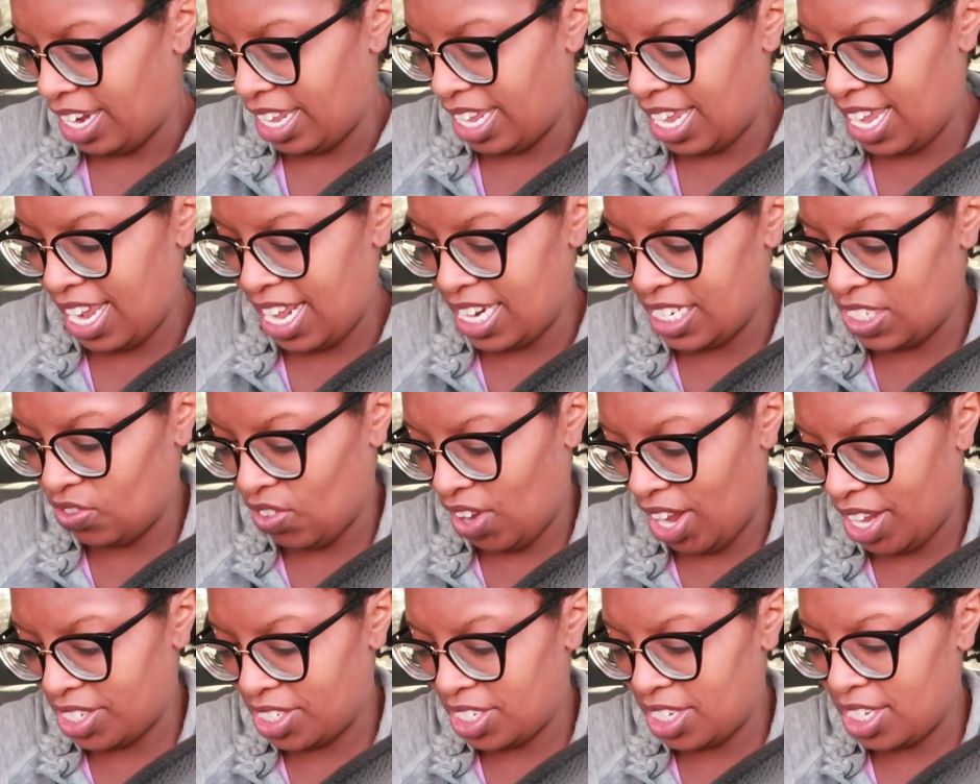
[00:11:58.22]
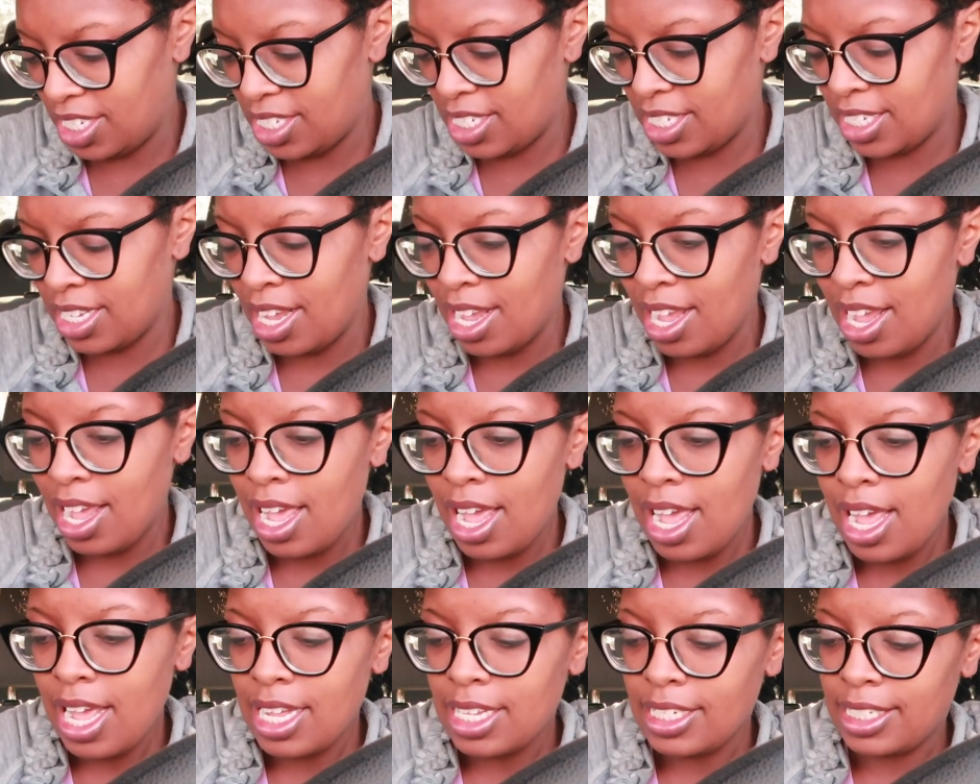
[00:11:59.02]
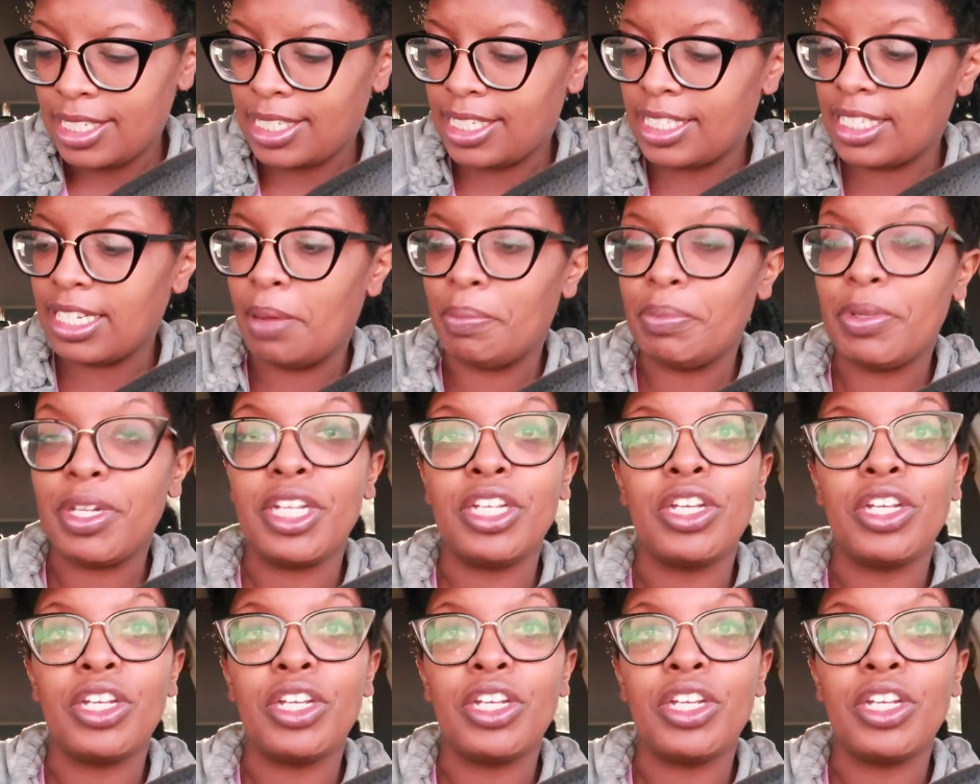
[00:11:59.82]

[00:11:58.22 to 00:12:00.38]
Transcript: and the kids' faces, some